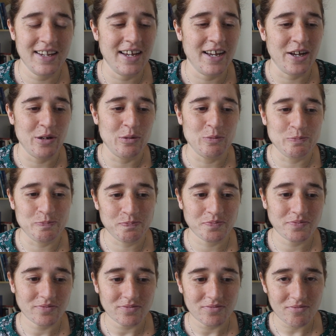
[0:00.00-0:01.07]

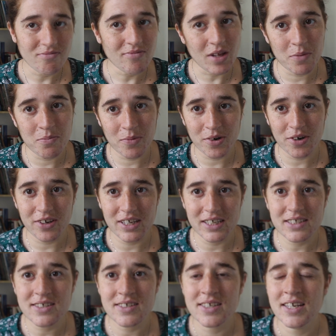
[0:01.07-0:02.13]
more or
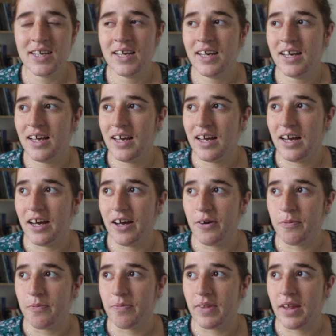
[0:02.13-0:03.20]
less.
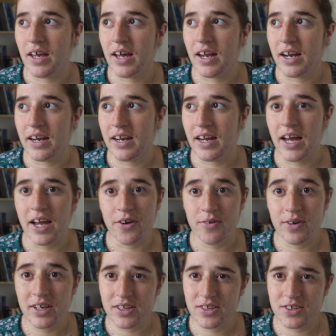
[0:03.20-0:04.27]
And I
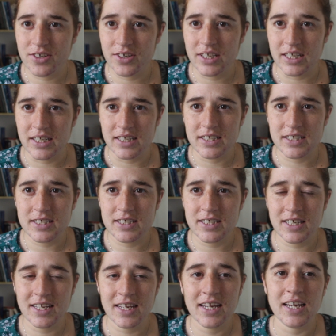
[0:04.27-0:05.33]
really enjoyed
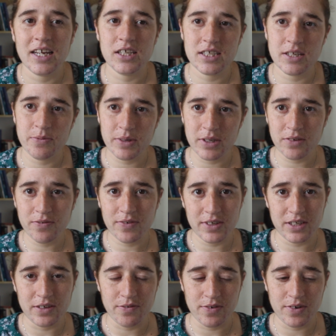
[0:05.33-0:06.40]
it. It's a bit of
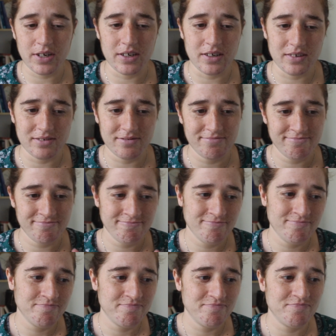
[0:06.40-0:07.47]
a different
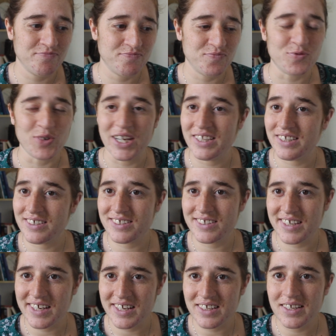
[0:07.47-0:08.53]
writing
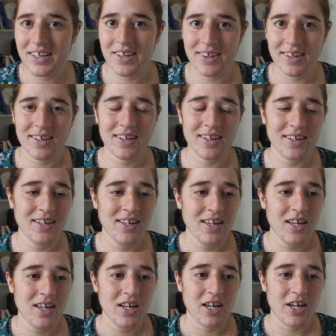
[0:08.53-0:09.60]
style. I think
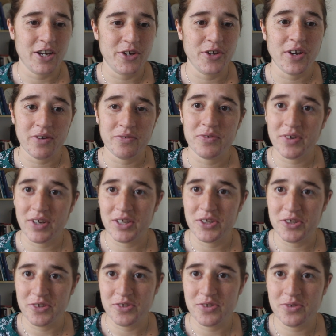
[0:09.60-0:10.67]
you have to
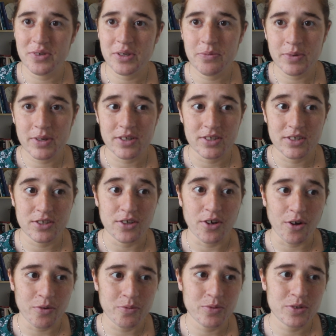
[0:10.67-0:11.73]
get used to it because it's
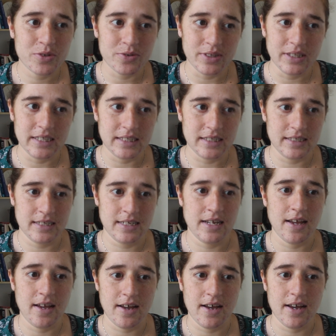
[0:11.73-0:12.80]
almost written
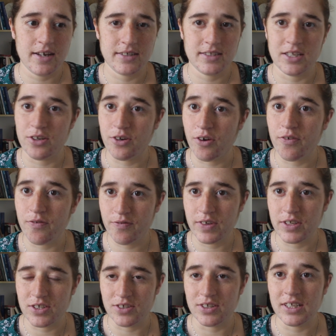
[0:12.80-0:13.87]
as a
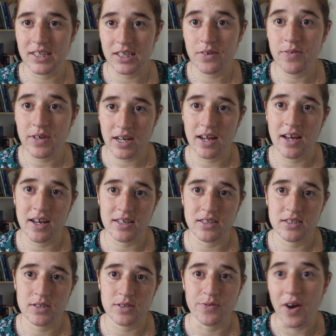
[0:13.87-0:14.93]
non-fiction. It even
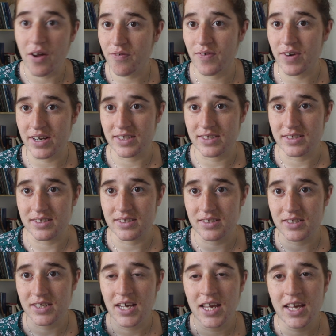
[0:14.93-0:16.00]
has
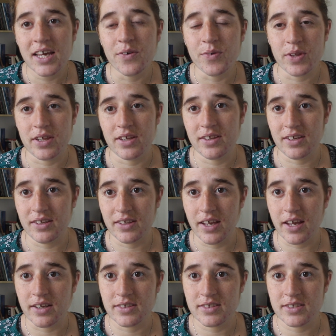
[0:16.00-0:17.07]
references within the
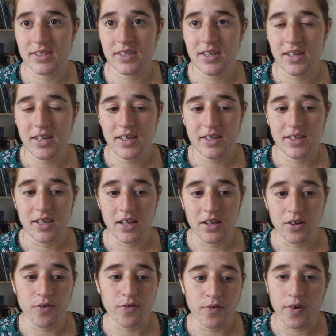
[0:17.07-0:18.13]
text
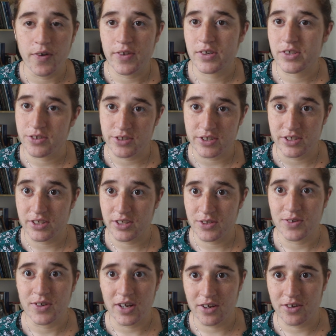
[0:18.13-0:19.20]
that of other sources that
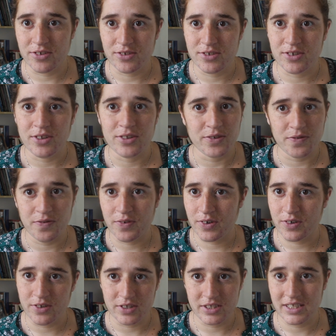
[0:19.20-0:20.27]
you can consult
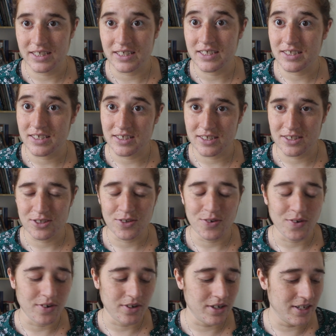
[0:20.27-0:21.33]
for statistics and so
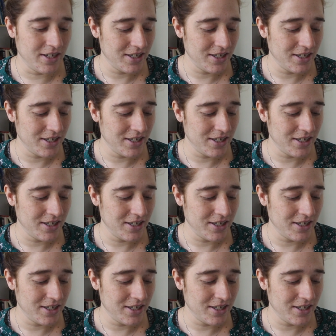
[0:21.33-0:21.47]
on.